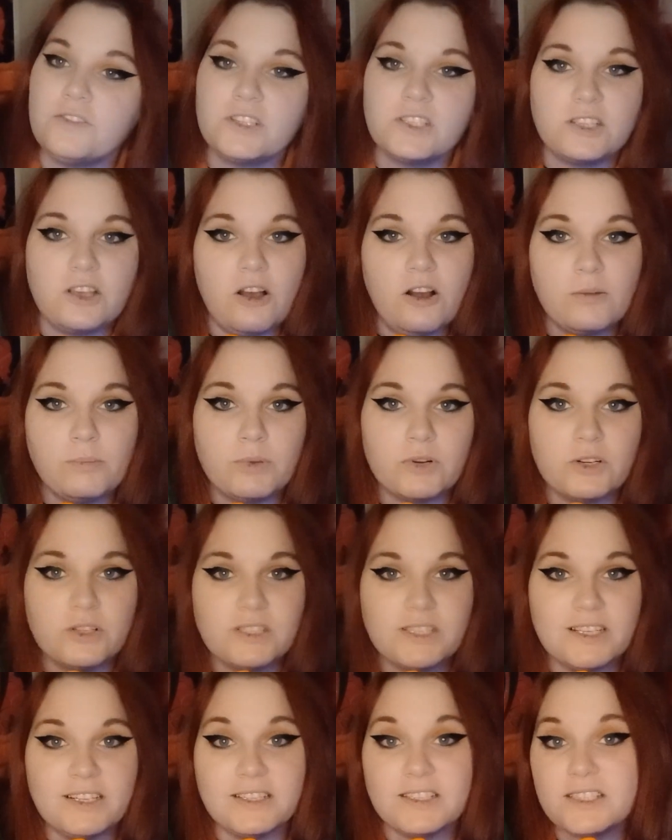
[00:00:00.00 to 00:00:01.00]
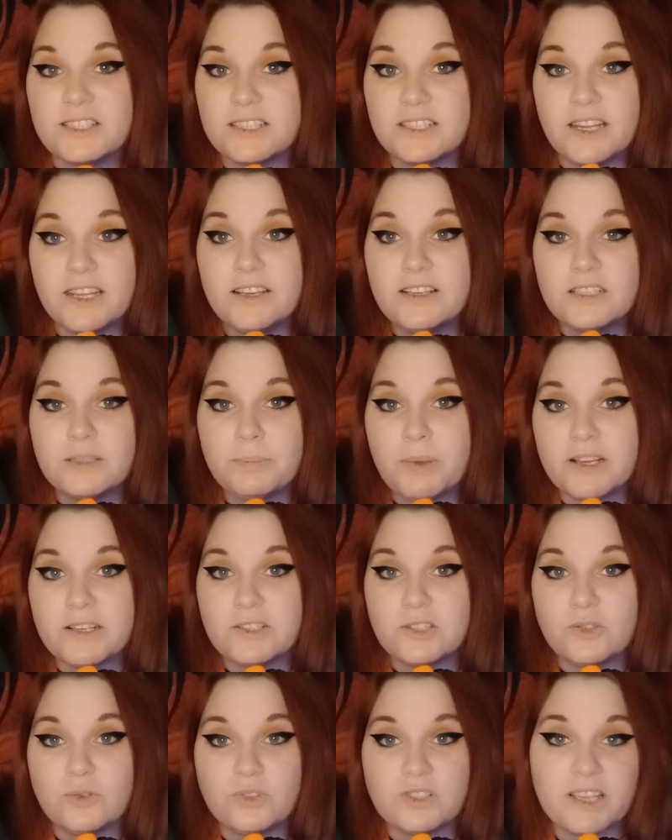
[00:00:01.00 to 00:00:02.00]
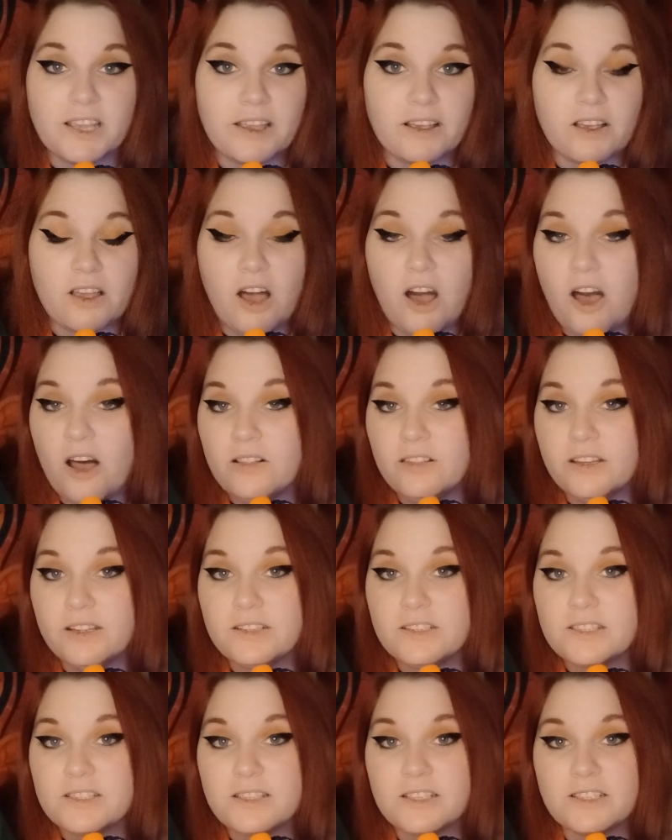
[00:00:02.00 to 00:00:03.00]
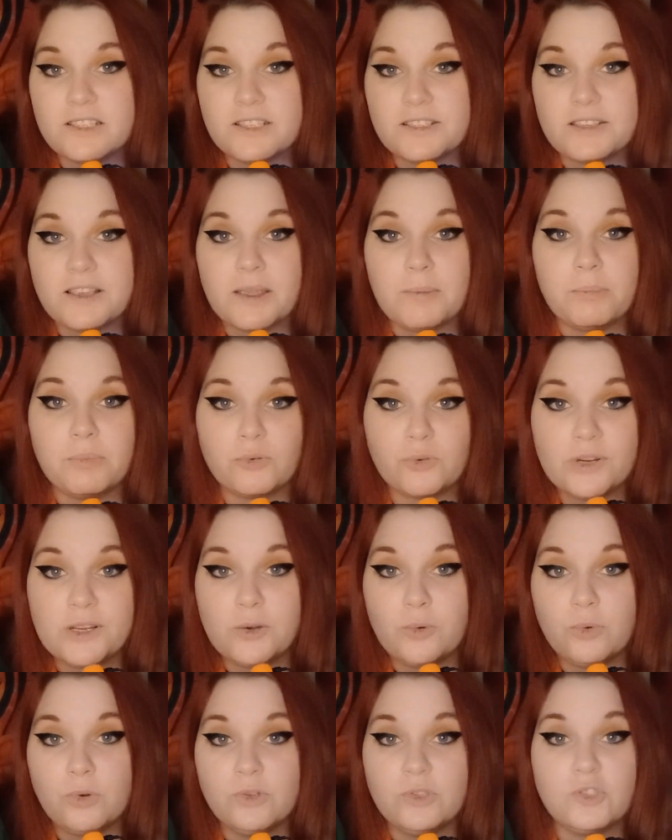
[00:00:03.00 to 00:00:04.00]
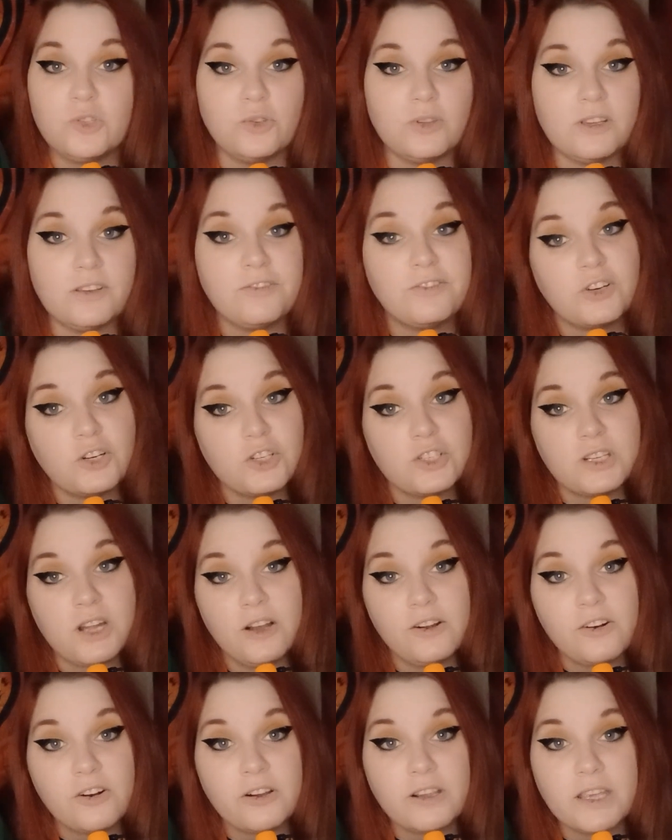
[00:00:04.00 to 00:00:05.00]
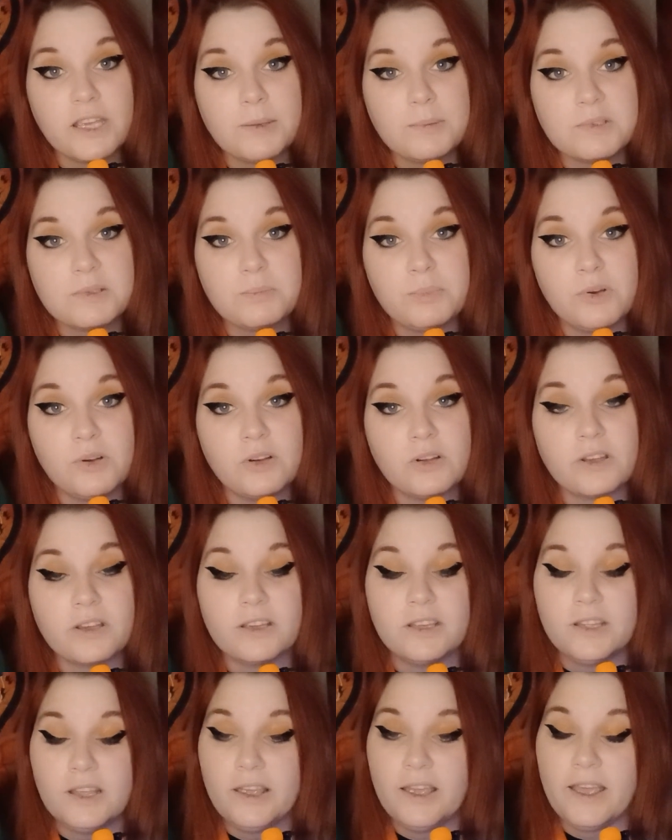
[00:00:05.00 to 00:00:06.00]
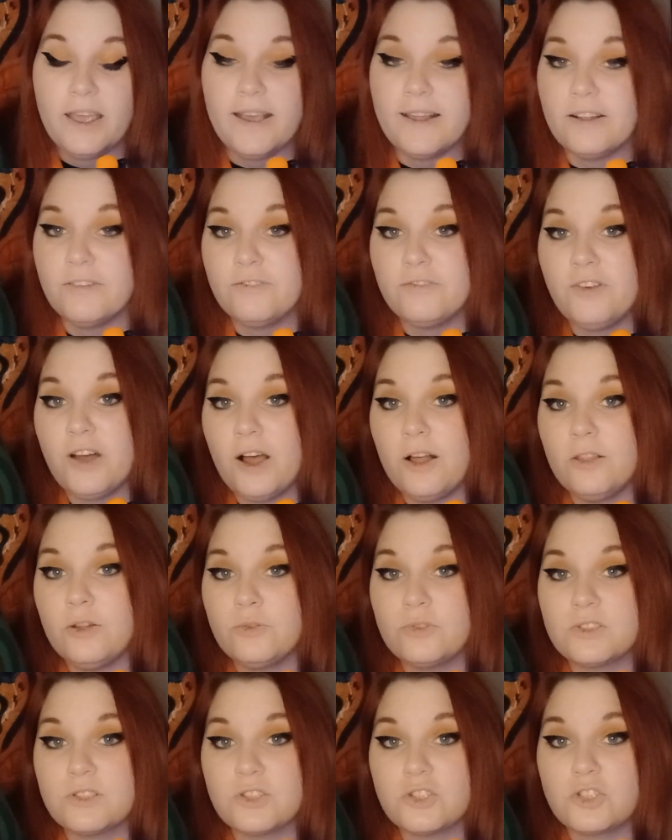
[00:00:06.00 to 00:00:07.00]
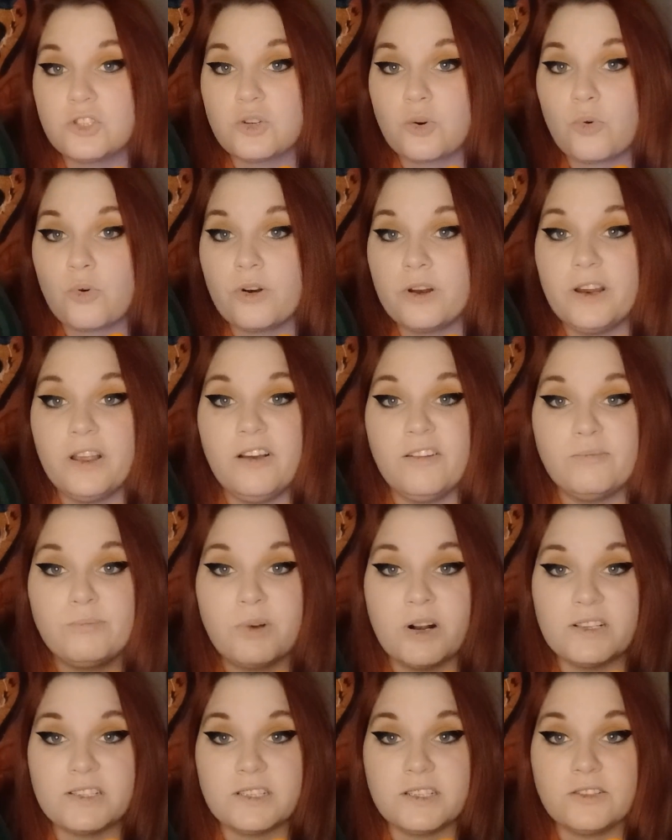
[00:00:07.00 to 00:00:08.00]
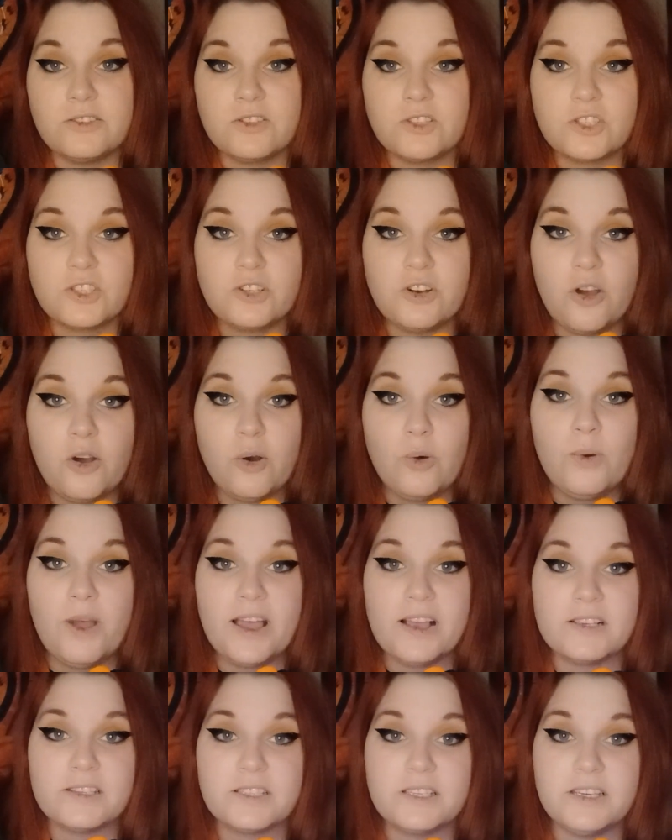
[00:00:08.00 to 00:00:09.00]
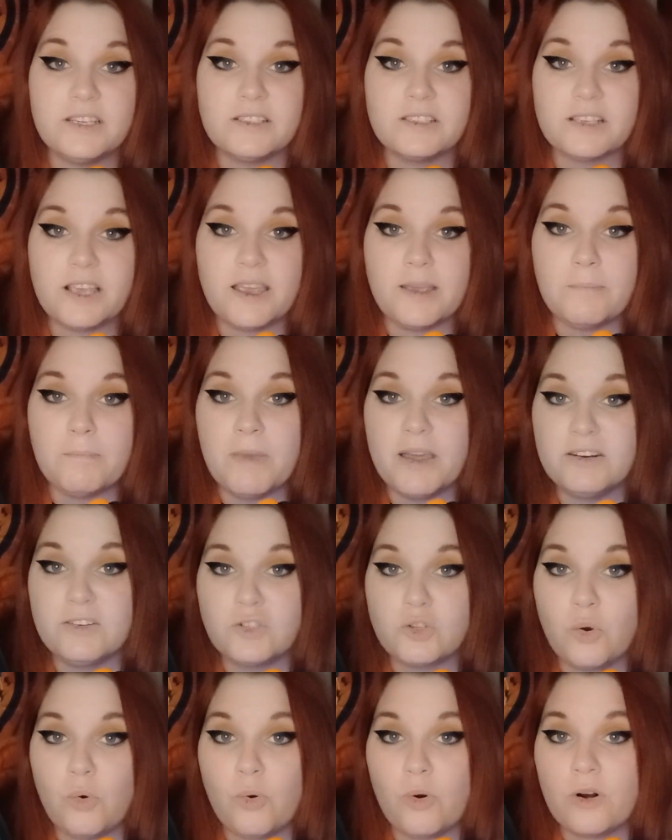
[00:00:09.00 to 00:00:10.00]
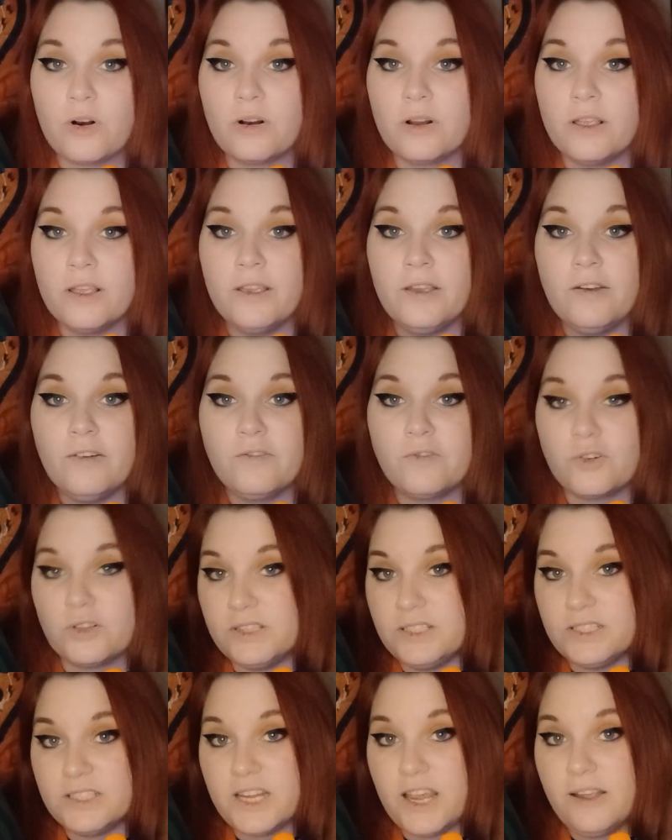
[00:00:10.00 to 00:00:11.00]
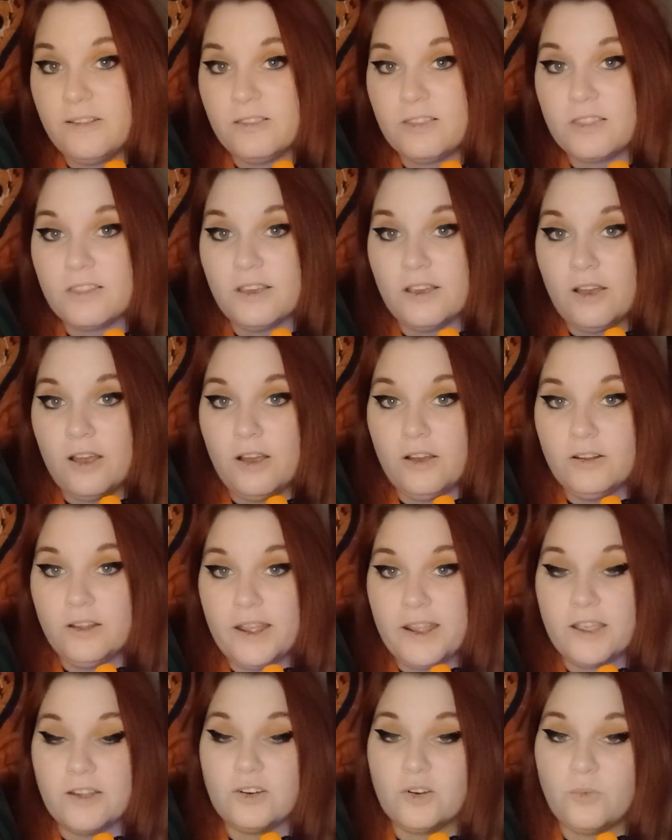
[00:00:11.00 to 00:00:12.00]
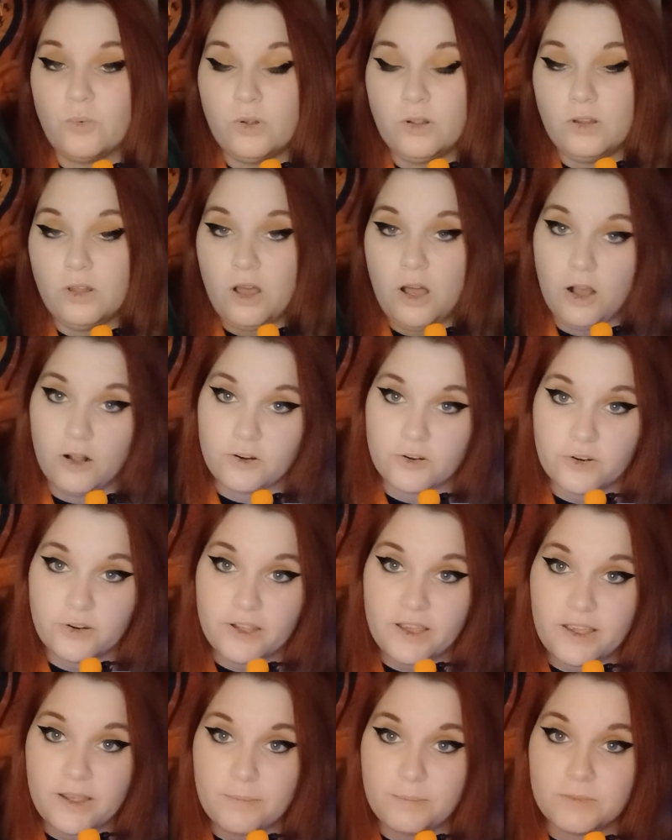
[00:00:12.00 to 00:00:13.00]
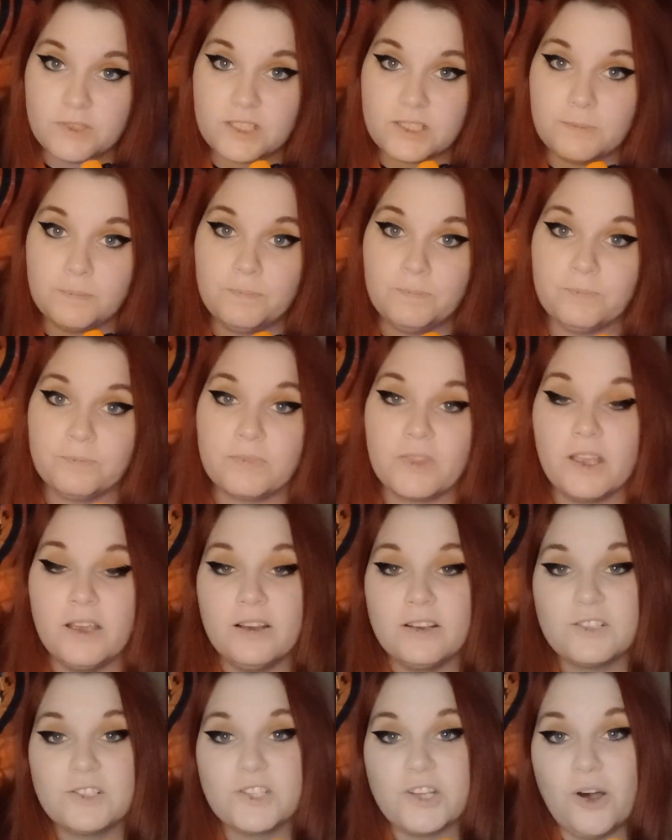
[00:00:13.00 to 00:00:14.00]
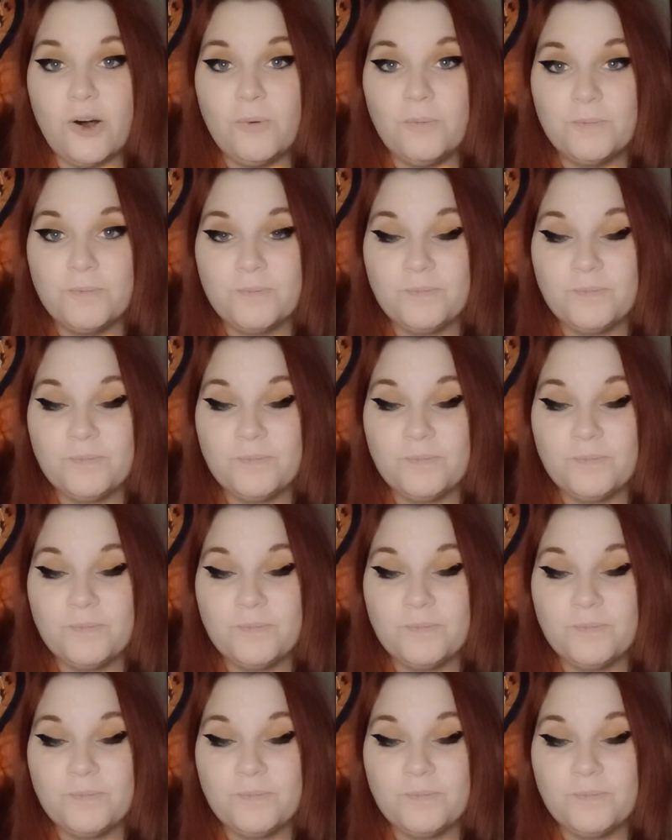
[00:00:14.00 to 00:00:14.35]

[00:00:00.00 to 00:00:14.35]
Songbirds and Snakes by Suzanne Collins. This is a prequel to the first Hunger Games book, and it follows the story of President Snow as he is a mentor for the 10th annual Hunger Games. So